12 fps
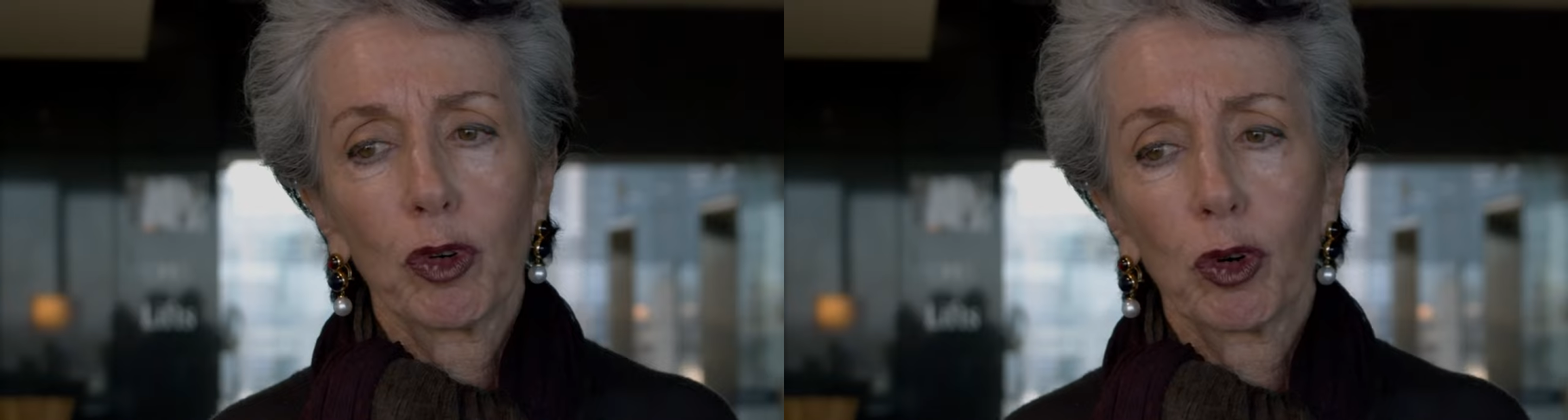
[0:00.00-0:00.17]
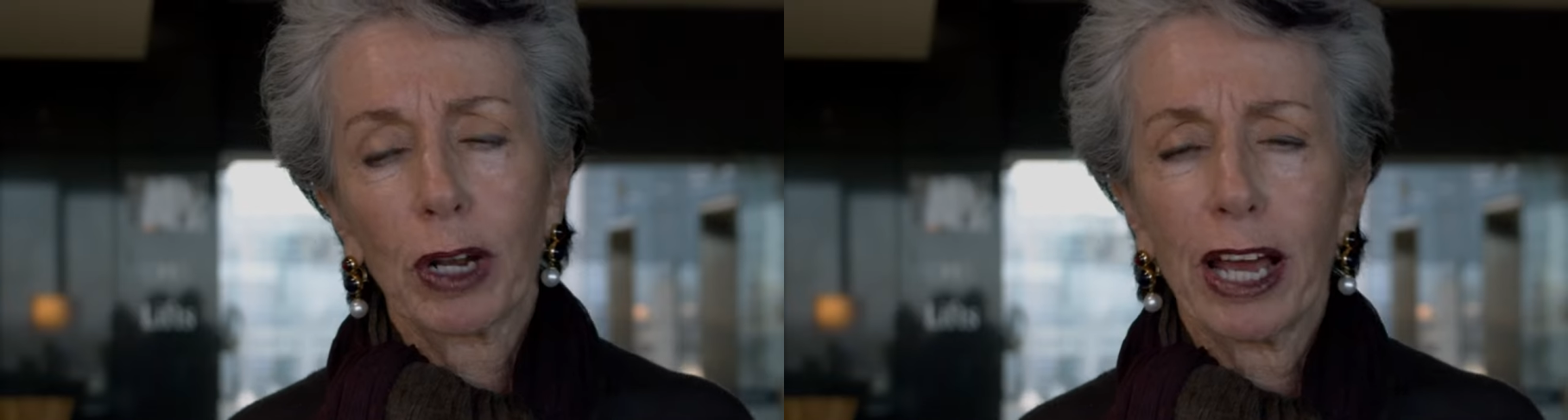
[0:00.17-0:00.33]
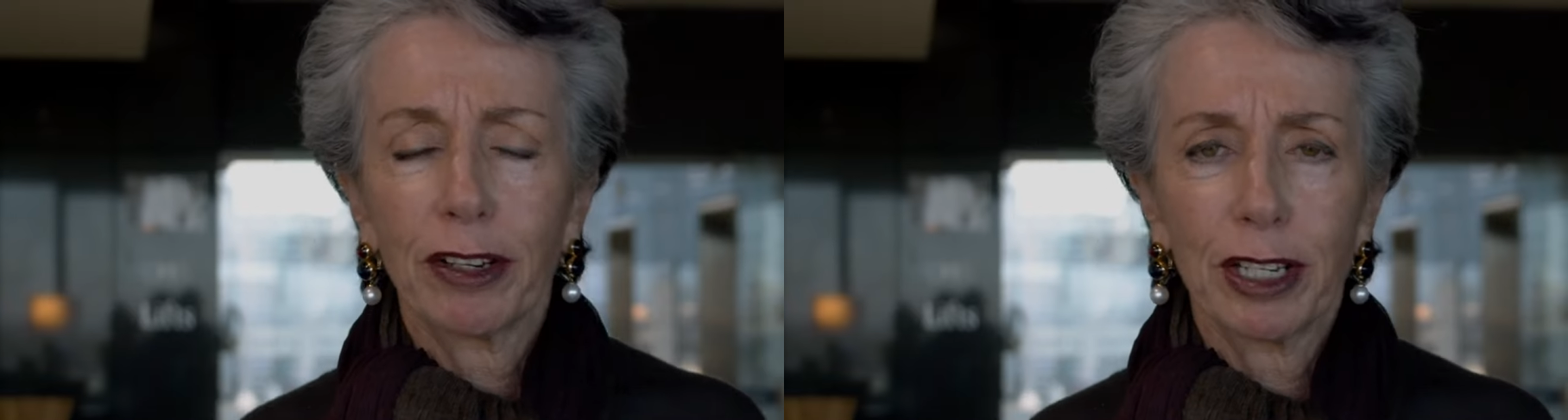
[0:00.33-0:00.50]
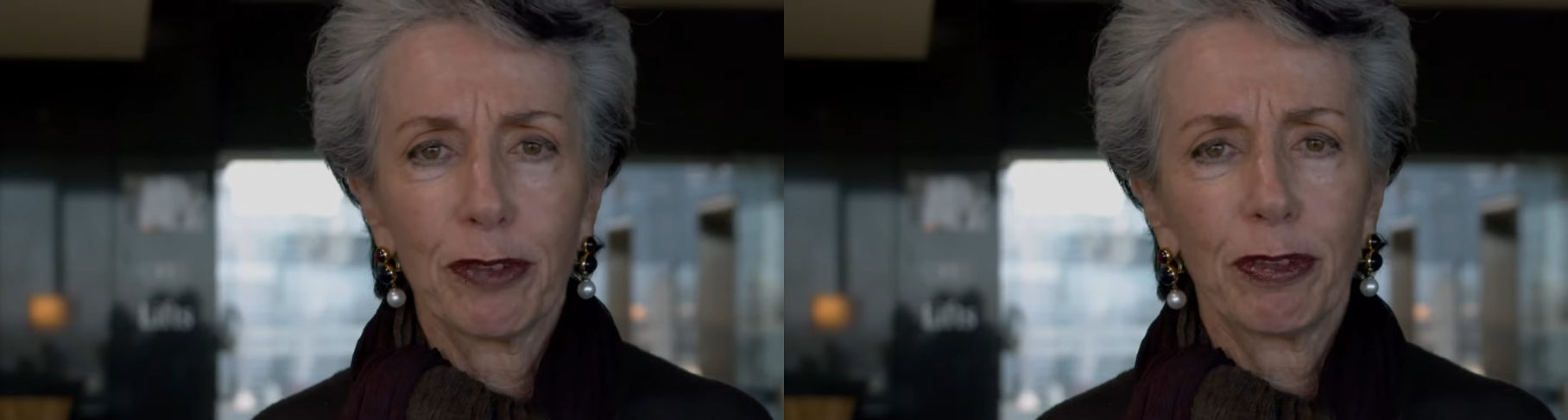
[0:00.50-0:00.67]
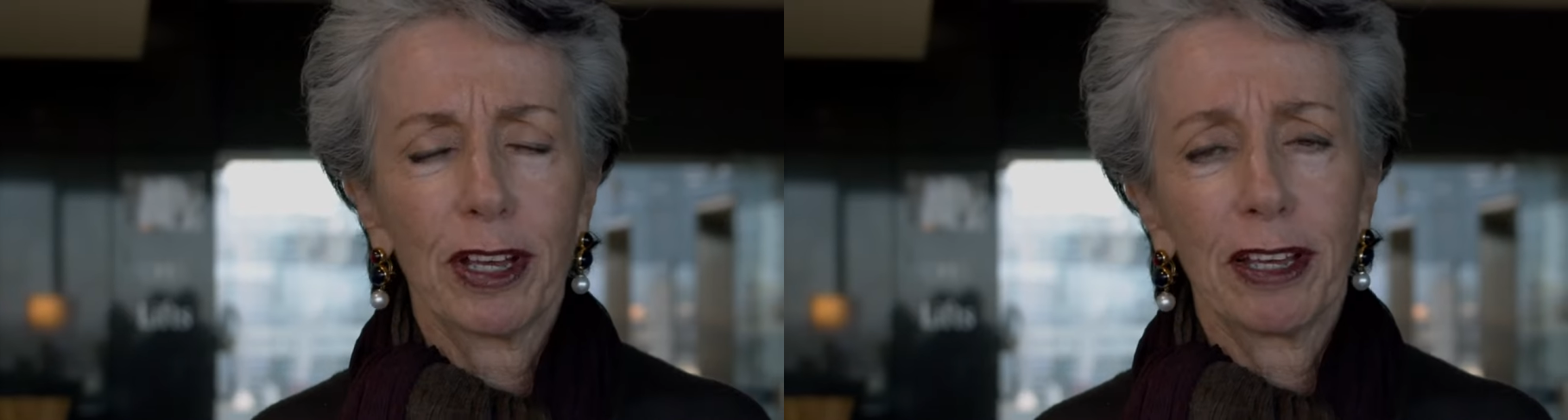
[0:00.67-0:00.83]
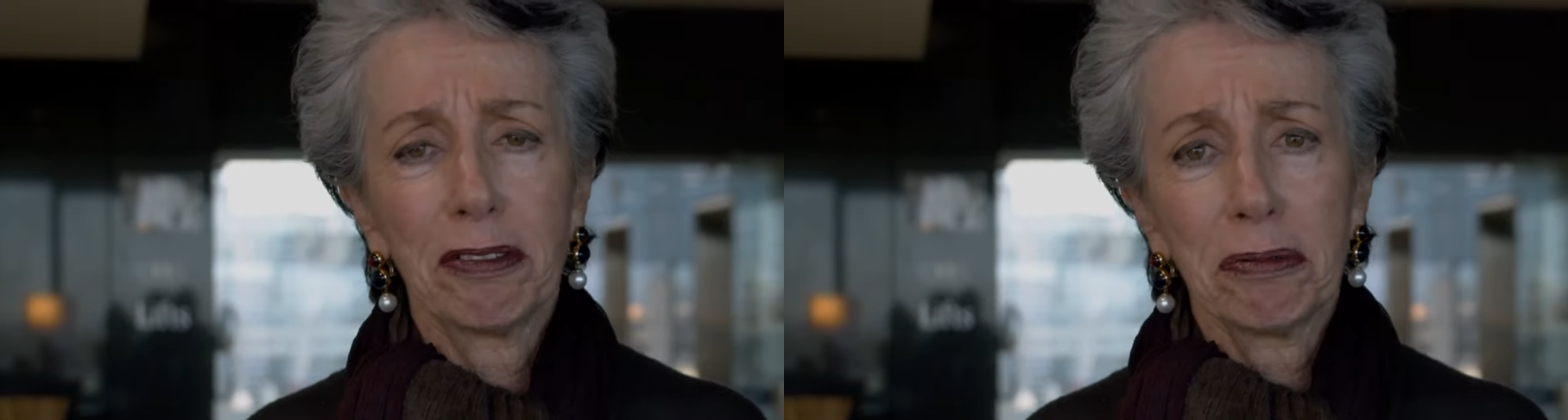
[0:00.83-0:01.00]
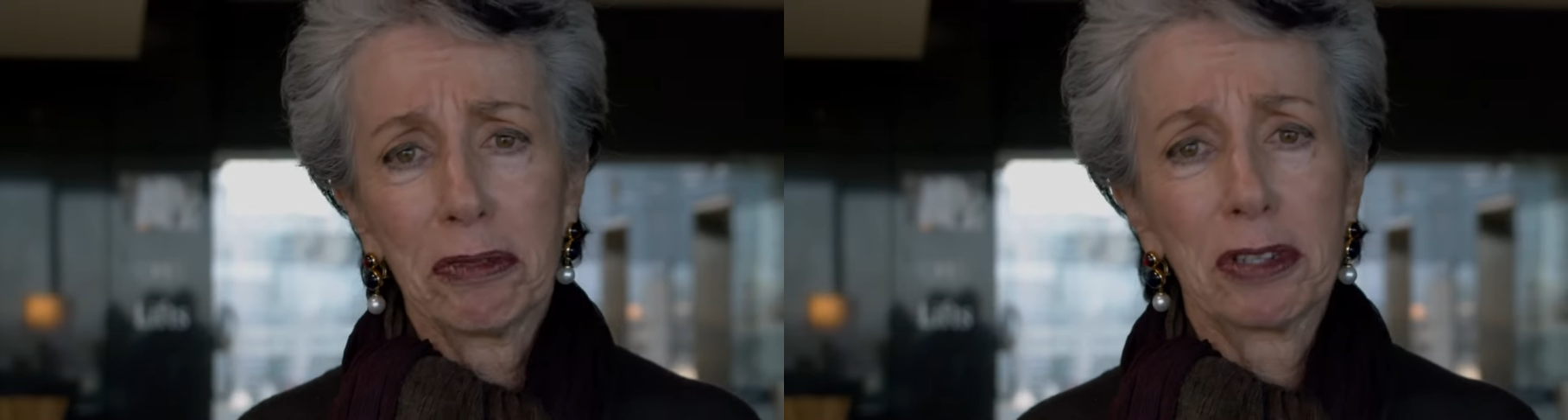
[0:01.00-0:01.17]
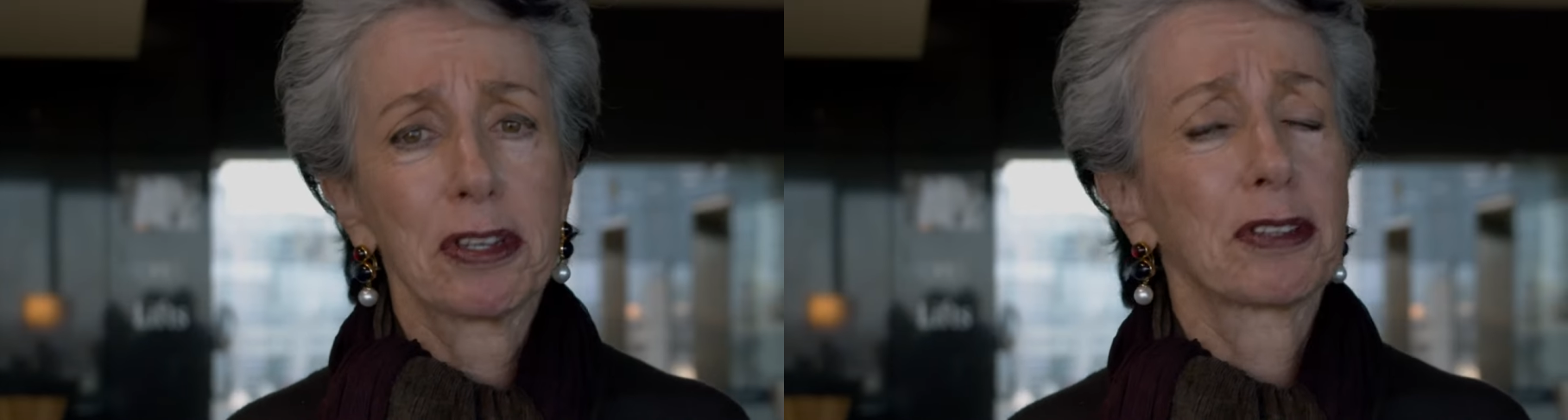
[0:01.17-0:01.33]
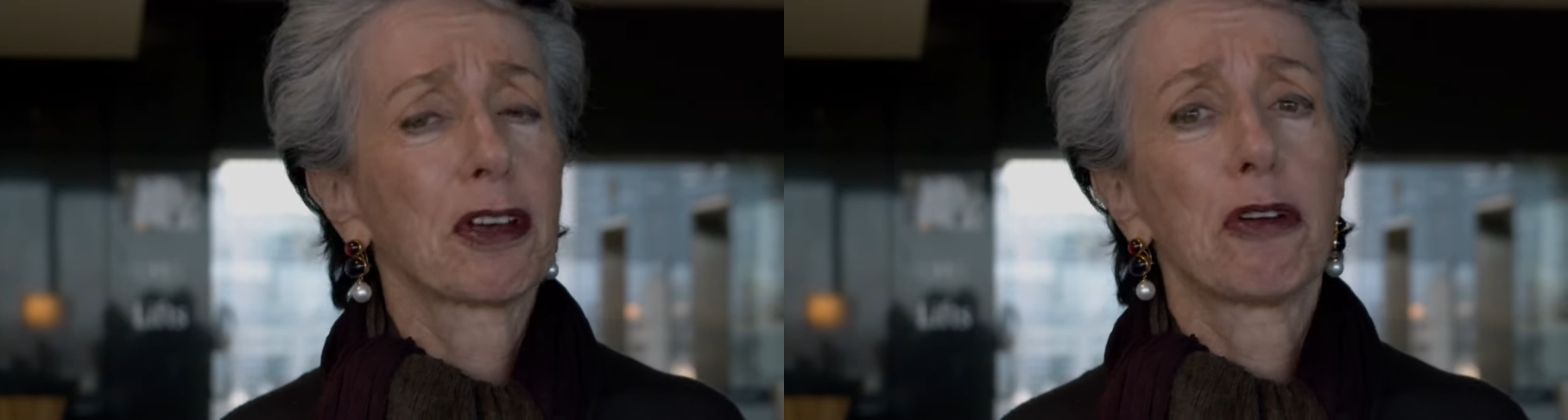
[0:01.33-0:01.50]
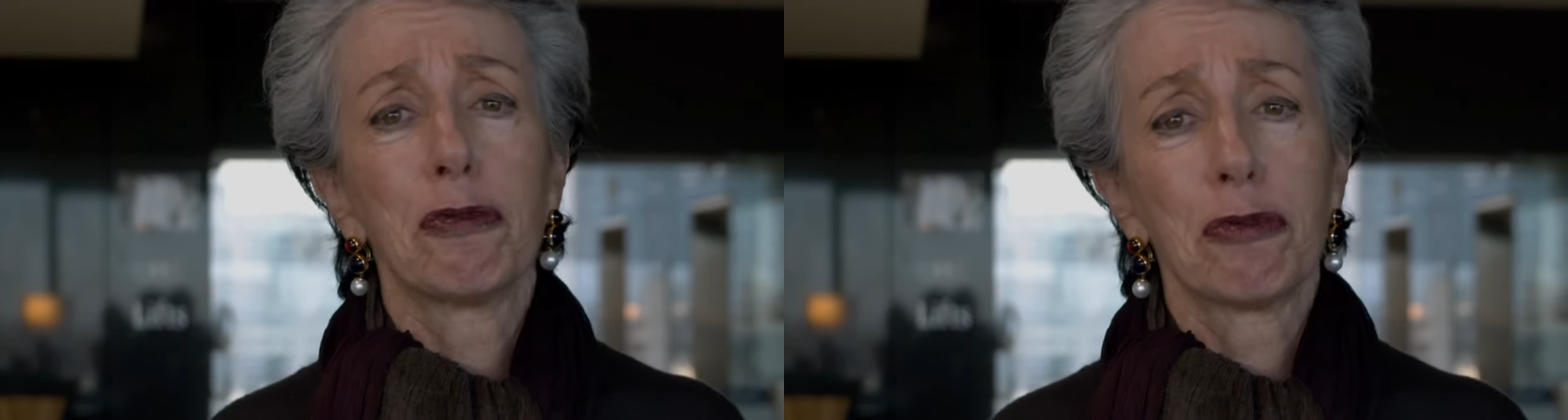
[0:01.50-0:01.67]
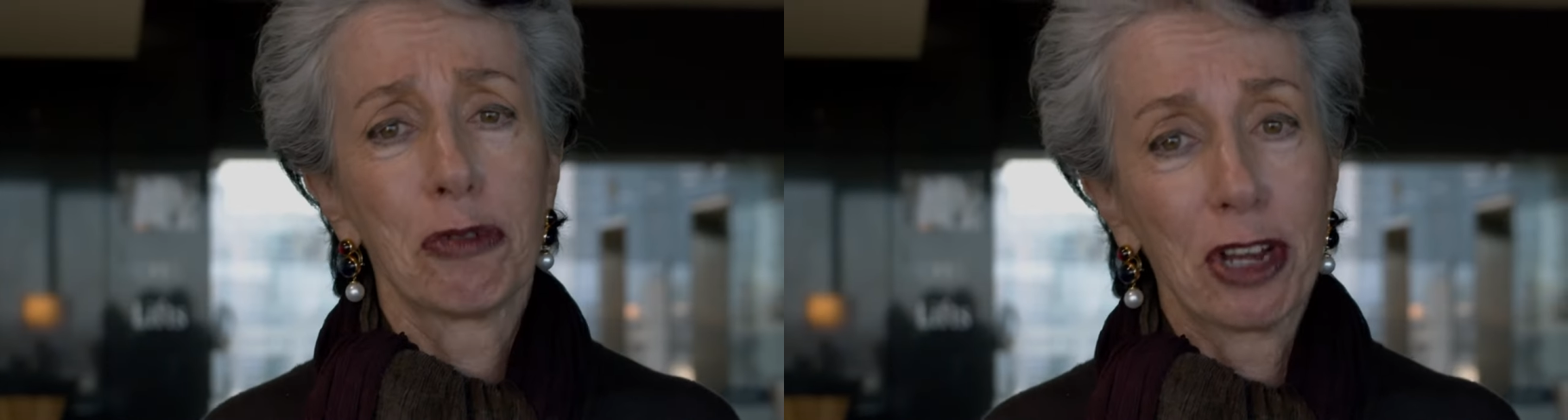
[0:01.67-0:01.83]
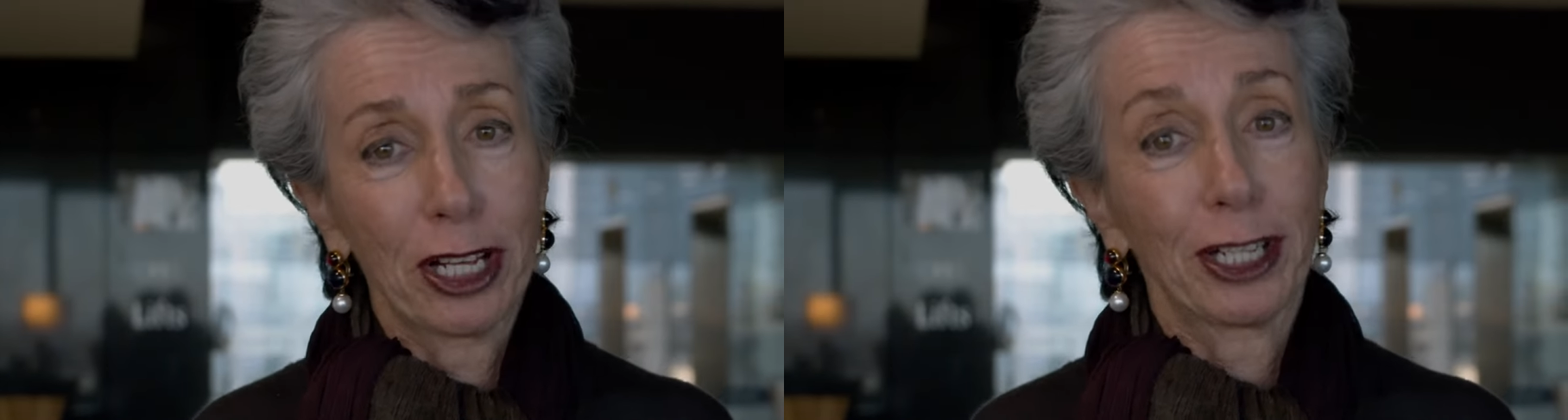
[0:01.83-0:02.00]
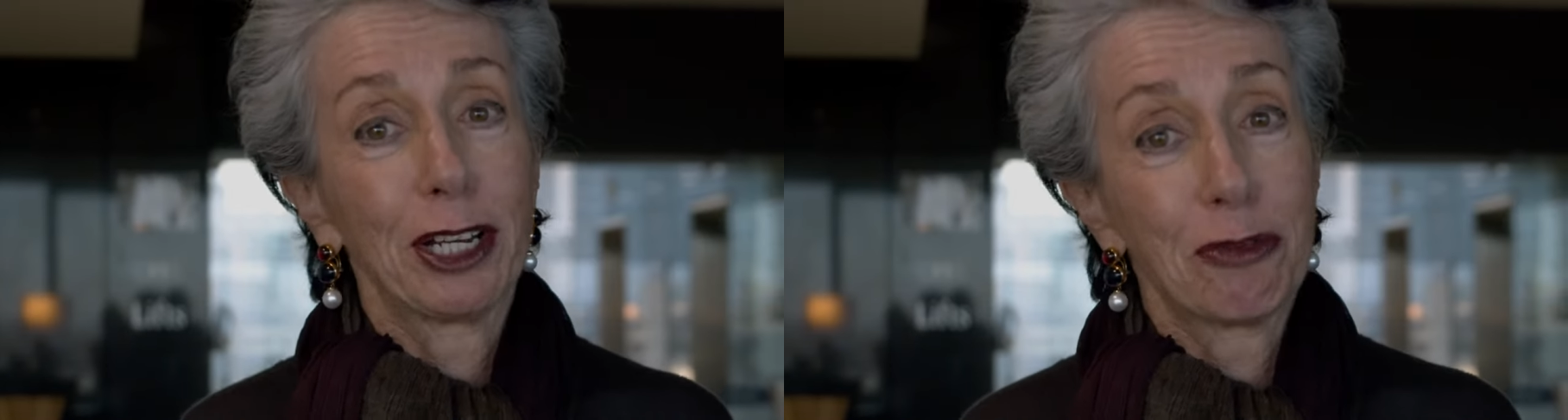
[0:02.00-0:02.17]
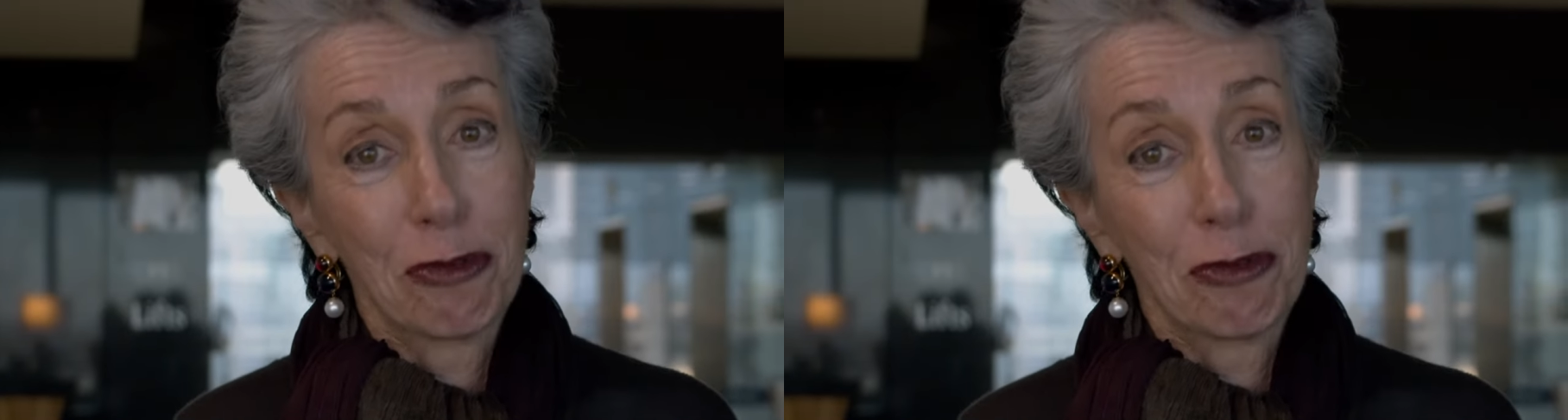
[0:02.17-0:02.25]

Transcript: all our giving, this is a really,